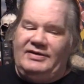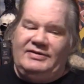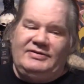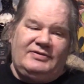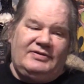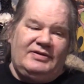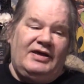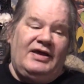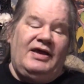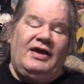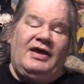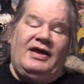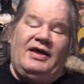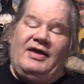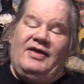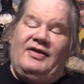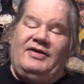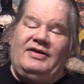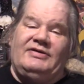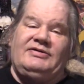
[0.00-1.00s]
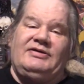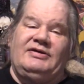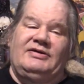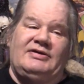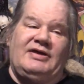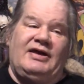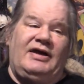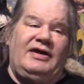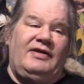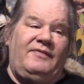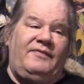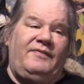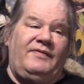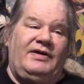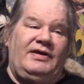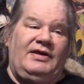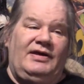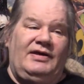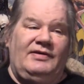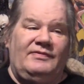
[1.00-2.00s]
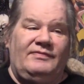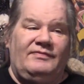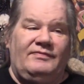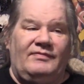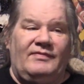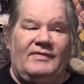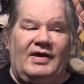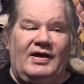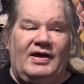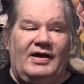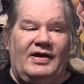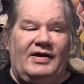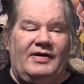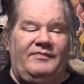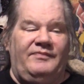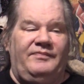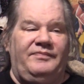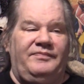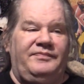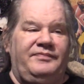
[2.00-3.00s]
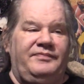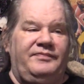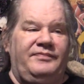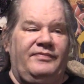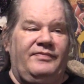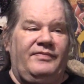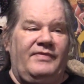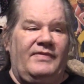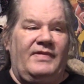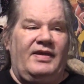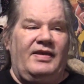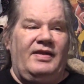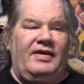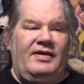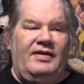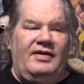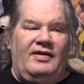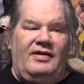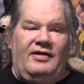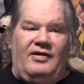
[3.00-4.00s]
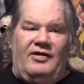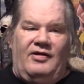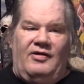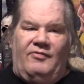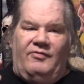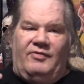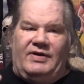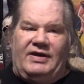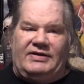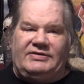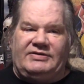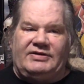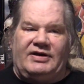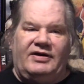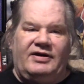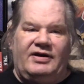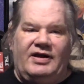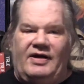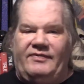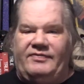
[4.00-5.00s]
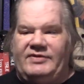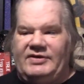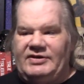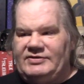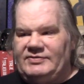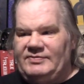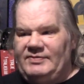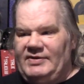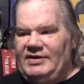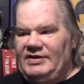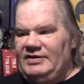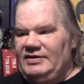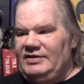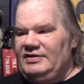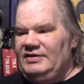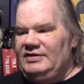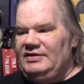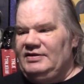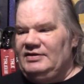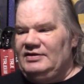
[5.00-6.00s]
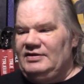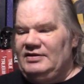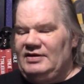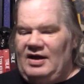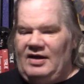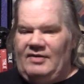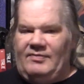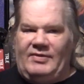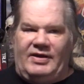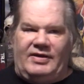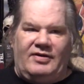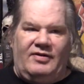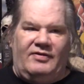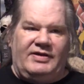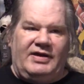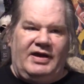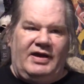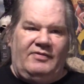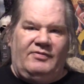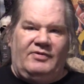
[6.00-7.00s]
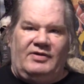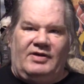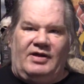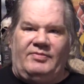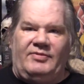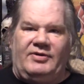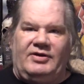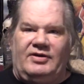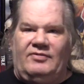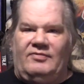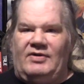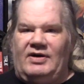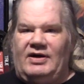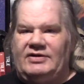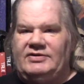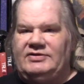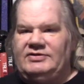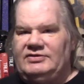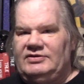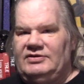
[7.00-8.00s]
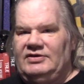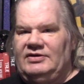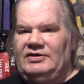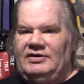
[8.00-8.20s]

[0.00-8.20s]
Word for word: it's this is kind of funny. Um, when I started off this month, I'm like, okay, well, I'm gonna watch,